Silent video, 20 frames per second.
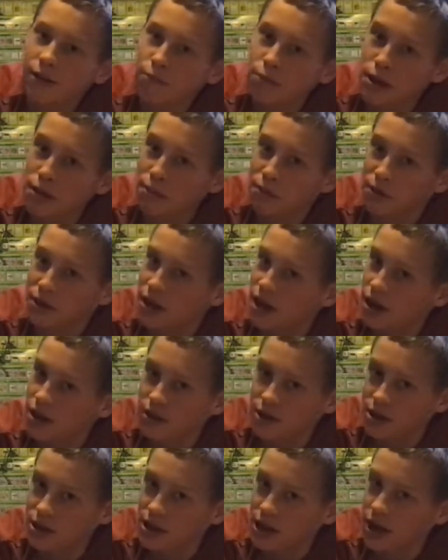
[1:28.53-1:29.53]
People not
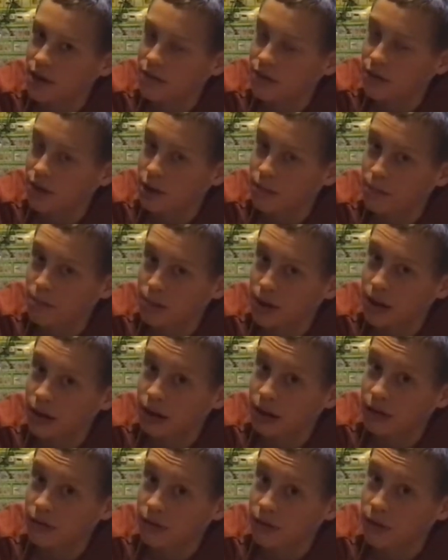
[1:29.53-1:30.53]
looking after their
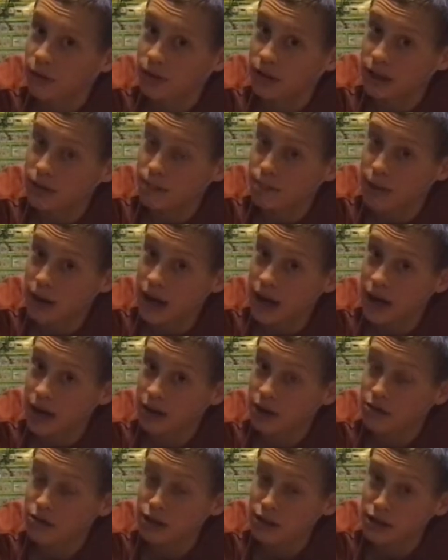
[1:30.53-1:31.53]
bikes, folks. That's bad.
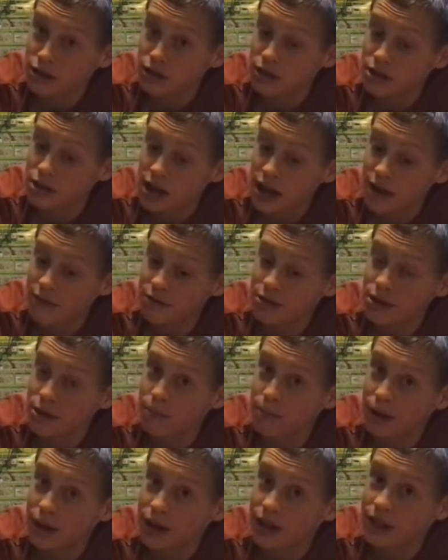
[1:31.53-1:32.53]
You need to look after your
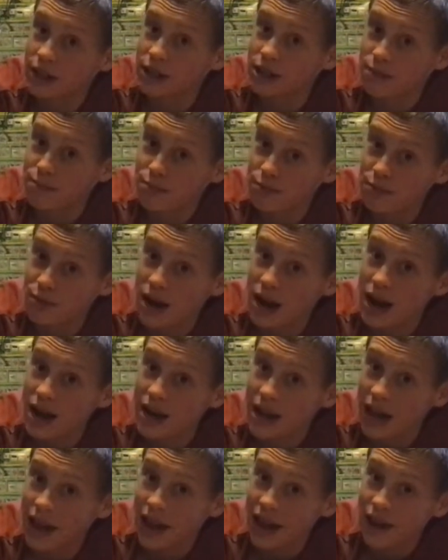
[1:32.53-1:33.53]
bike. It's your pride
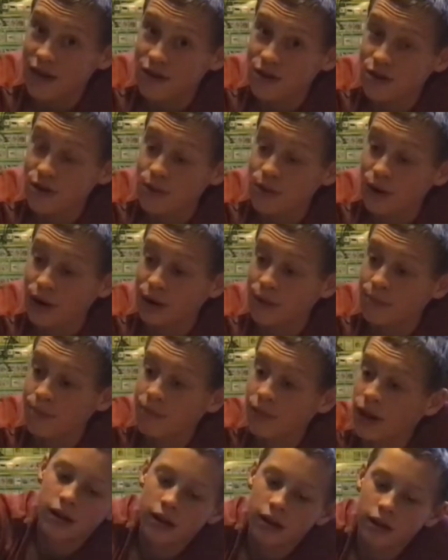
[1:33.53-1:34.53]
and joy.
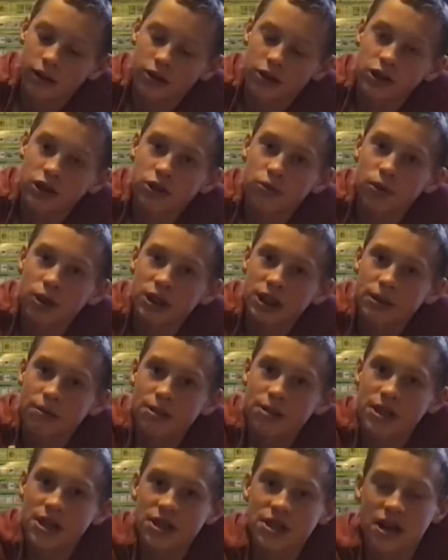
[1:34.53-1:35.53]
Just squirt some of
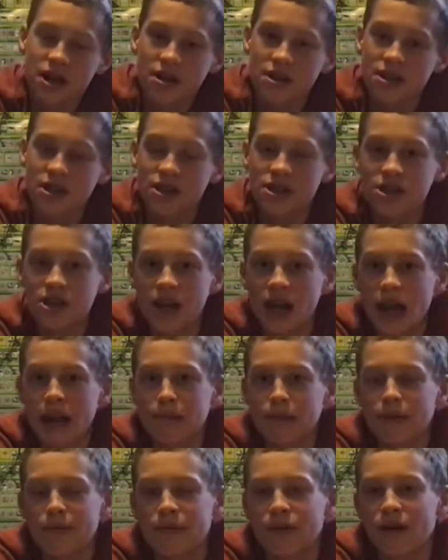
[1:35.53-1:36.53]
this onto the chain,
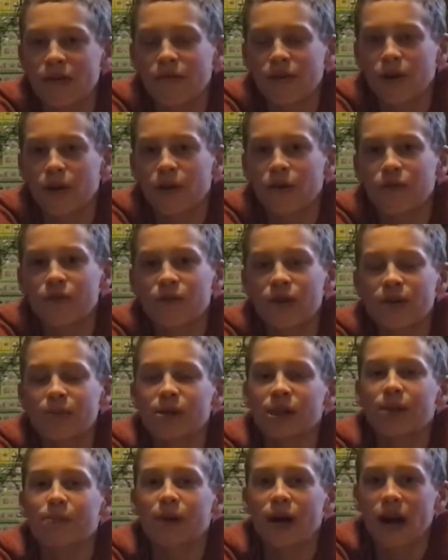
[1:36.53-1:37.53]
maybe for
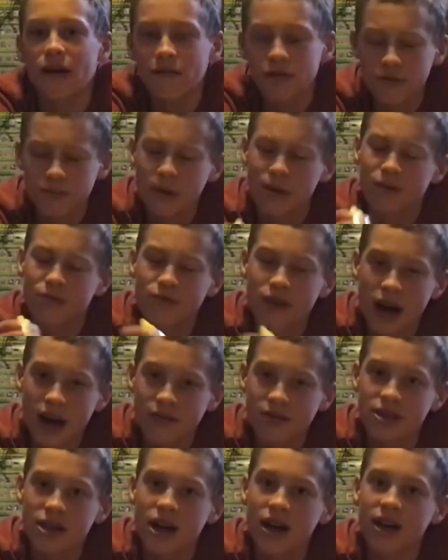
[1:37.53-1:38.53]
freewheel it backwards for maybe 5
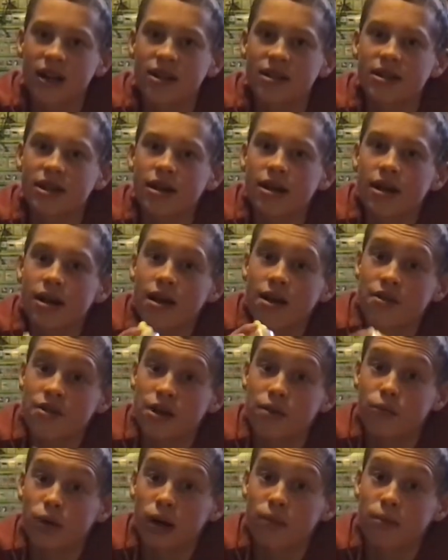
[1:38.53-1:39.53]
seconds,
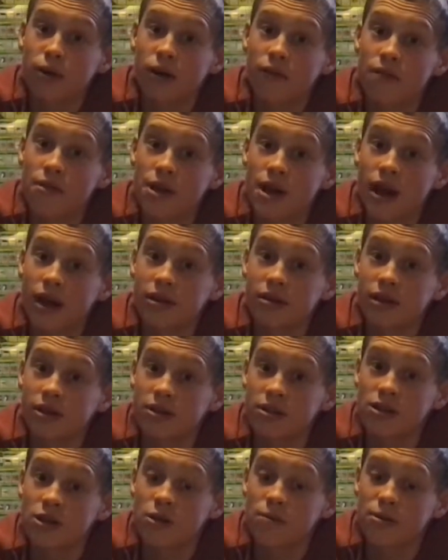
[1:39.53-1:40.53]
then wipe off the excess
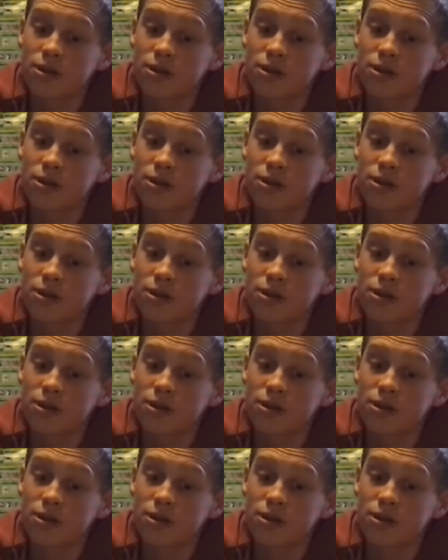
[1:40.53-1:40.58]
lube.